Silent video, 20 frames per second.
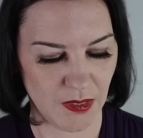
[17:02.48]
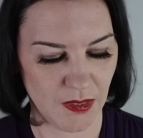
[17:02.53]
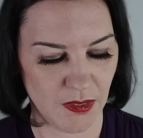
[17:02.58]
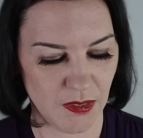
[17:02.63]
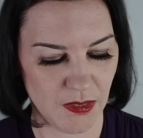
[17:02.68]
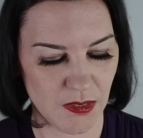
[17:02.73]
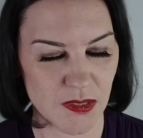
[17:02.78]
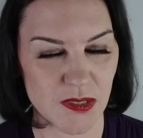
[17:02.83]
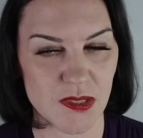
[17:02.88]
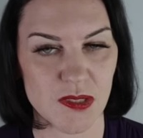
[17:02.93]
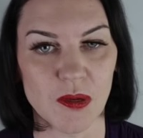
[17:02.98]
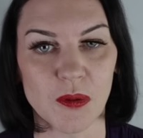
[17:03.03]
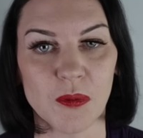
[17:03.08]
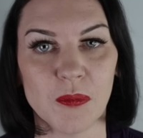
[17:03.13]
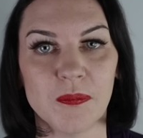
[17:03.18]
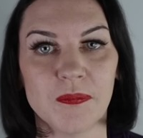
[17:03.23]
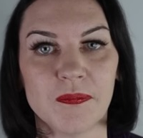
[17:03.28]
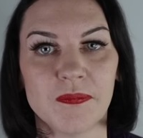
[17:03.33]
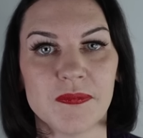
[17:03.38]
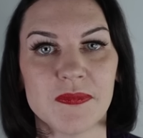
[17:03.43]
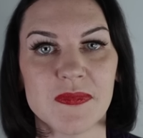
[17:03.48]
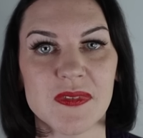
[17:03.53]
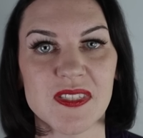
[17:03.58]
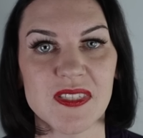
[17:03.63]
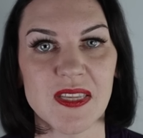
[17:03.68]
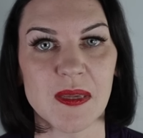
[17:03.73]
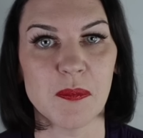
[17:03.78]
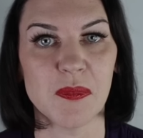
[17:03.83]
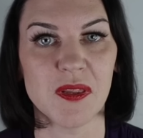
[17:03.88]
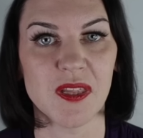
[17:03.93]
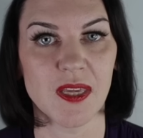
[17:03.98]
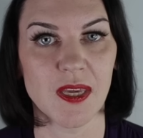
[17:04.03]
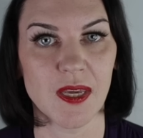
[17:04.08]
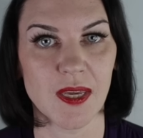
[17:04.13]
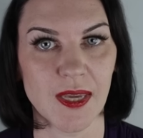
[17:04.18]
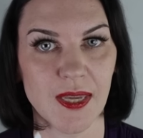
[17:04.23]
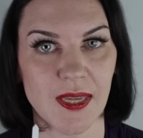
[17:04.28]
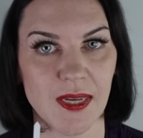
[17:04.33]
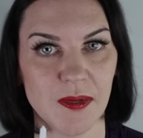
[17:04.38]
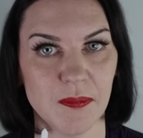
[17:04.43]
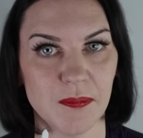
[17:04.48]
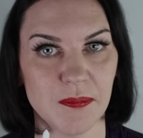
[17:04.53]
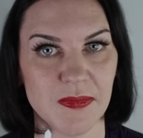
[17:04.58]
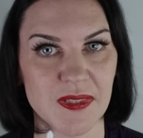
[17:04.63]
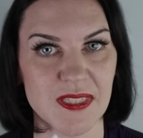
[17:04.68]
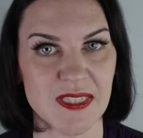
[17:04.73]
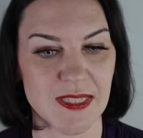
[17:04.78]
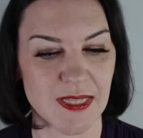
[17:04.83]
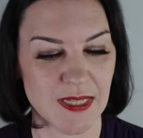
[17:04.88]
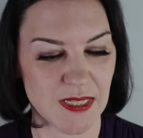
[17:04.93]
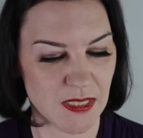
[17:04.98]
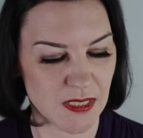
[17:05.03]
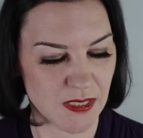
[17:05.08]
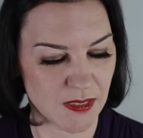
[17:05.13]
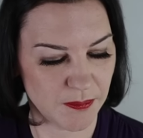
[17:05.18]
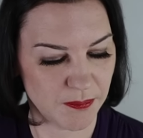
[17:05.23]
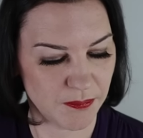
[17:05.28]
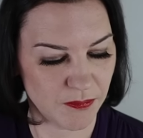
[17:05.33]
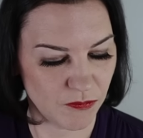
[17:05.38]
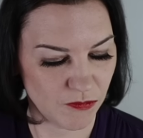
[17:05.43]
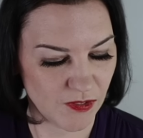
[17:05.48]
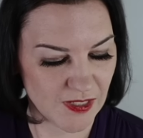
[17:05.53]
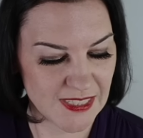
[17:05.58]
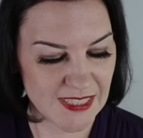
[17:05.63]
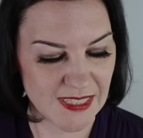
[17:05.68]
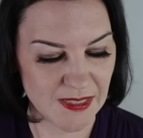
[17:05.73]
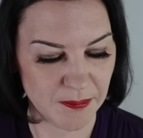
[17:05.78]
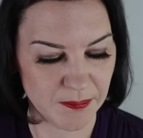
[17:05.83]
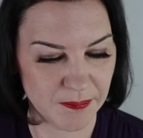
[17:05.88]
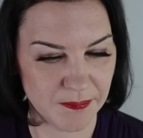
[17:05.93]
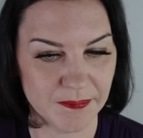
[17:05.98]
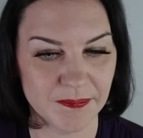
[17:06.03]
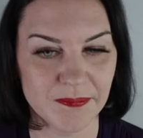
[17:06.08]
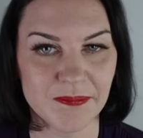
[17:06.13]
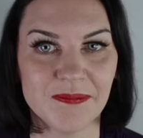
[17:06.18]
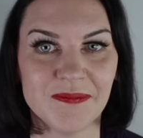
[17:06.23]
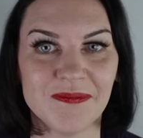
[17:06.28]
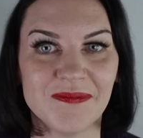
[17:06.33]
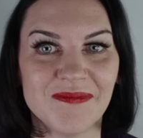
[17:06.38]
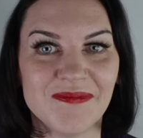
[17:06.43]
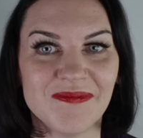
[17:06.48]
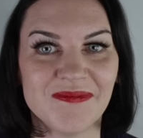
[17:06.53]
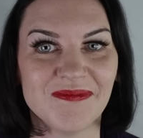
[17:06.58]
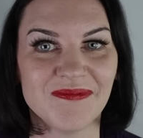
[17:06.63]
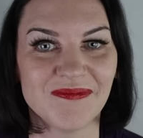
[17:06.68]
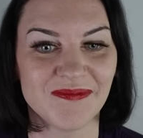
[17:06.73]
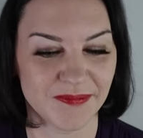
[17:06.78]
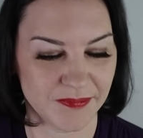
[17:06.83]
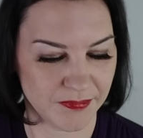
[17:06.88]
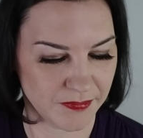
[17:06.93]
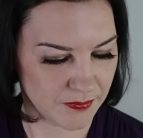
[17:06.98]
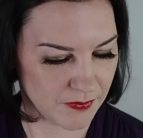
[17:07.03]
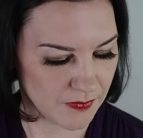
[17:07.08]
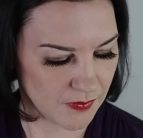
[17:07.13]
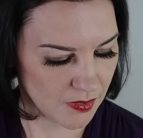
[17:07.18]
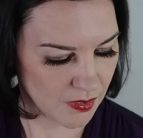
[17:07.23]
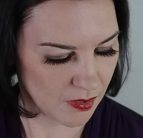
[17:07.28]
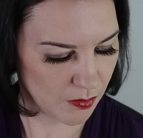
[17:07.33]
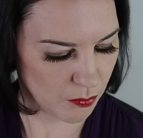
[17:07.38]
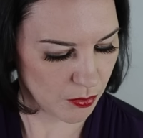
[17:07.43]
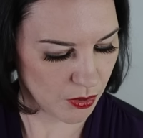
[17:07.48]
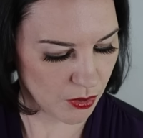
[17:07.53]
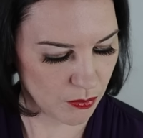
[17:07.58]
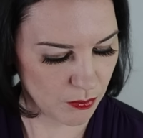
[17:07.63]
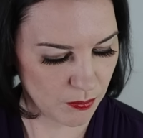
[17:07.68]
So, same thing again, this end. Ready? Here we go.